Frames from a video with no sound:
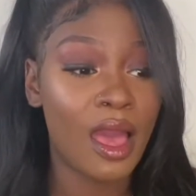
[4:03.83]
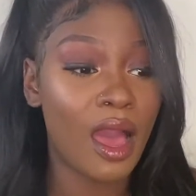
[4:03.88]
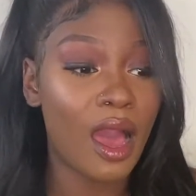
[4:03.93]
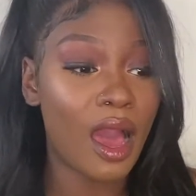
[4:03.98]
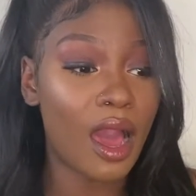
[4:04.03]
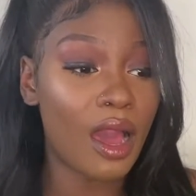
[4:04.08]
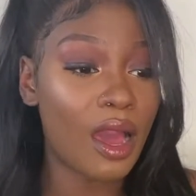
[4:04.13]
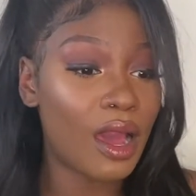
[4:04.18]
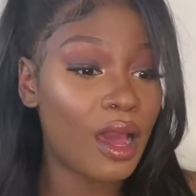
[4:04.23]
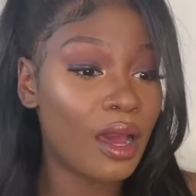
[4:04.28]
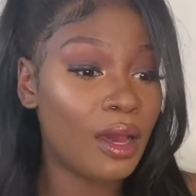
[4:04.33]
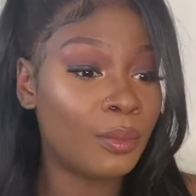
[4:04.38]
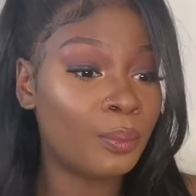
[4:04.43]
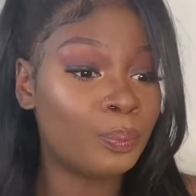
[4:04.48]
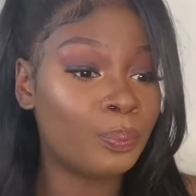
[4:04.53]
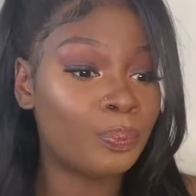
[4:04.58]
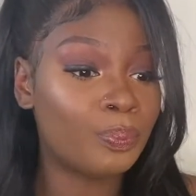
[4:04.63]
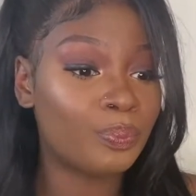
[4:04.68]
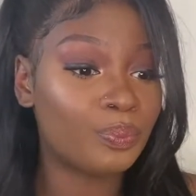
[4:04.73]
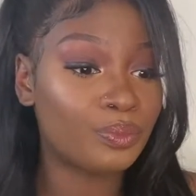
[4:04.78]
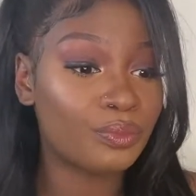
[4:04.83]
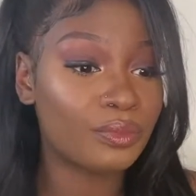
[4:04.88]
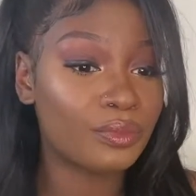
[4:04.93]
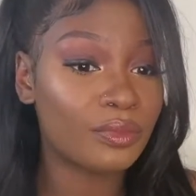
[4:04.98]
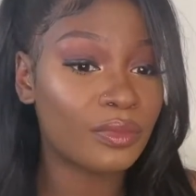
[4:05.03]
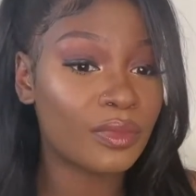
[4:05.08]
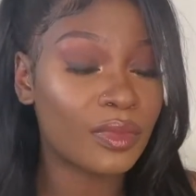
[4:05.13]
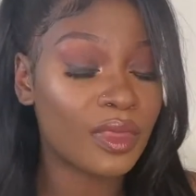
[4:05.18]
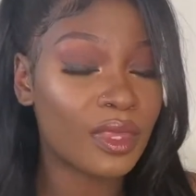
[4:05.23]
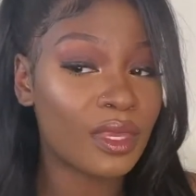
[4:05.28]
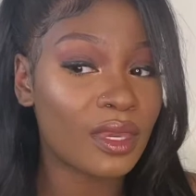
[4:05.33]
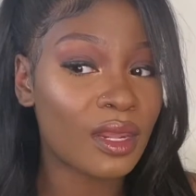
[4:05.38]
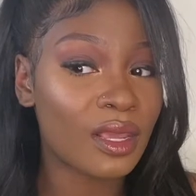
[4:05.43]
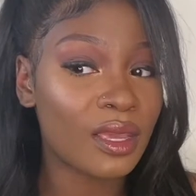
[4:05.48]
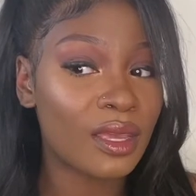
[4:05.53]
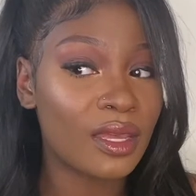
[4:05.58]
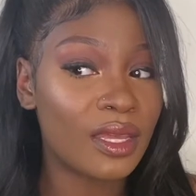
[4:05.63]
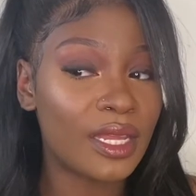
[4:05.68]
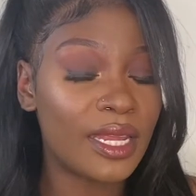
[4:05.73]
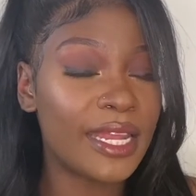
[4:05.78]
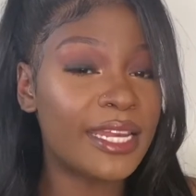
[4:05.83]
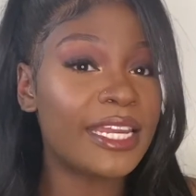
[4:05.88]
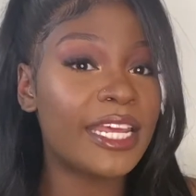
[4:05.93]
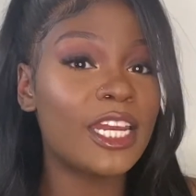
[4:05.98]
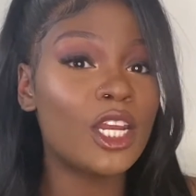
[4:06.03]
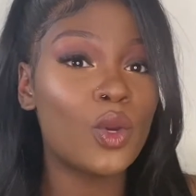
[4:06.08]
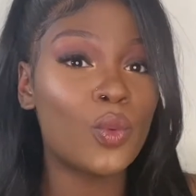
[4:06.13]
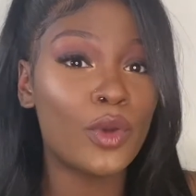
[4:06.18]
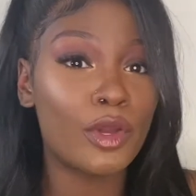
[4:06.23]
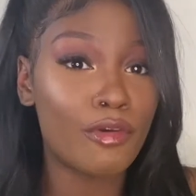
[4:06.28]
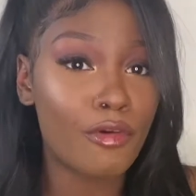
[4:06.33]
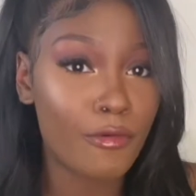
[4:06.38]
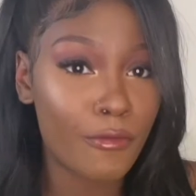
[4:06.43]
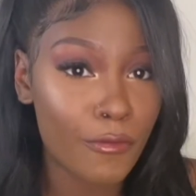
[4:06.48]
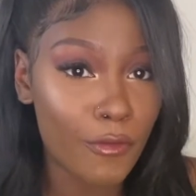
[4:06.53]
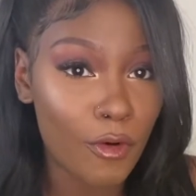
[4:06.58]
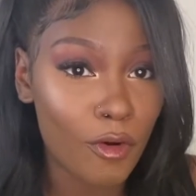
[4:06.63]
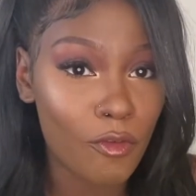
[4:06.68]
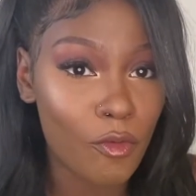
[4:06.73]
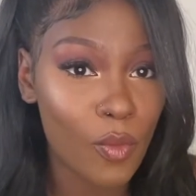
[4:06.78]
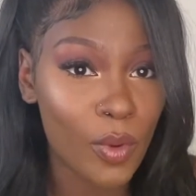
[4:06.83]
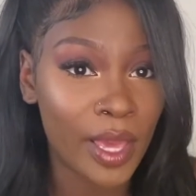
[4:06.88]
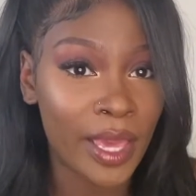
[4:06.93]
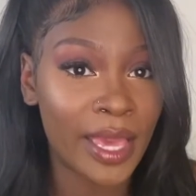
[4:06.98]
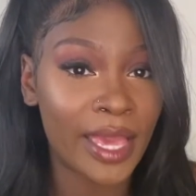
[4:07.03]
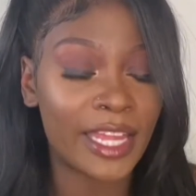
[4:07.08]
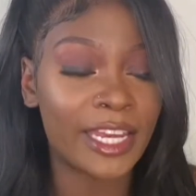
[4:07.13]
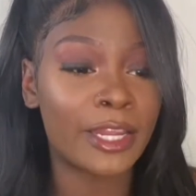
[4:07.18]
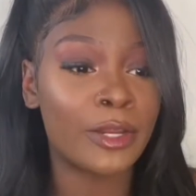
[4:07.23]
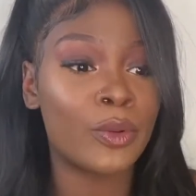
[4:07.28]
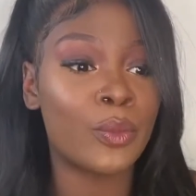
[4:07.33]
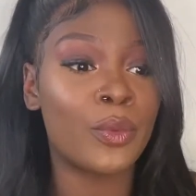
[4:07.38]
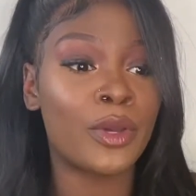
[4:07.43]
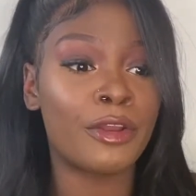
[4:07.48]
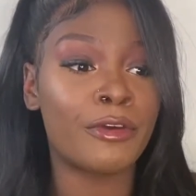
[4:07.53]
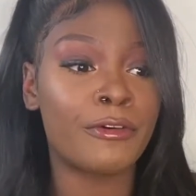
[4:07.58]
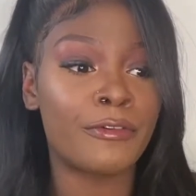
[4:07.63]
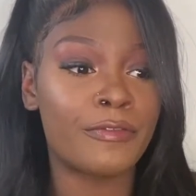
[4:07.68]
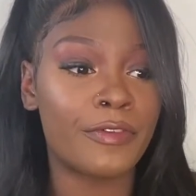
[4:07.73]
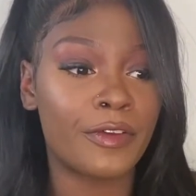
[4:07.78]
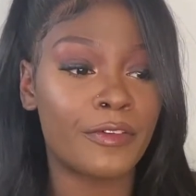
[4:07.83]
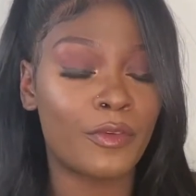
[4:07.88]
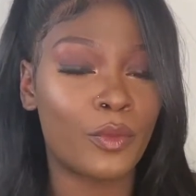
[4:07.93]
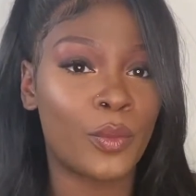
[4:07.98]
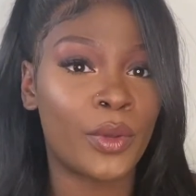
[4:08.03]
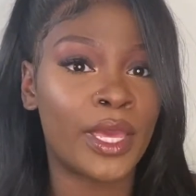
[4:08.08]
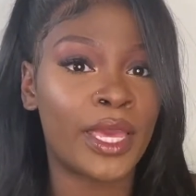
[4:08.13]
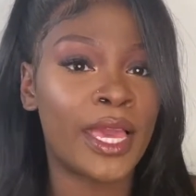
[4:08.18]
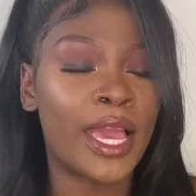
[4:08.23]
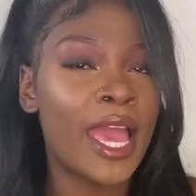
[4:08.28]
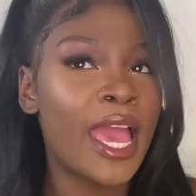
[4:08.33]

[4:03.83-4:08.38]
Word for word: Um, and then it went on fourth week, and then it went on fifth week.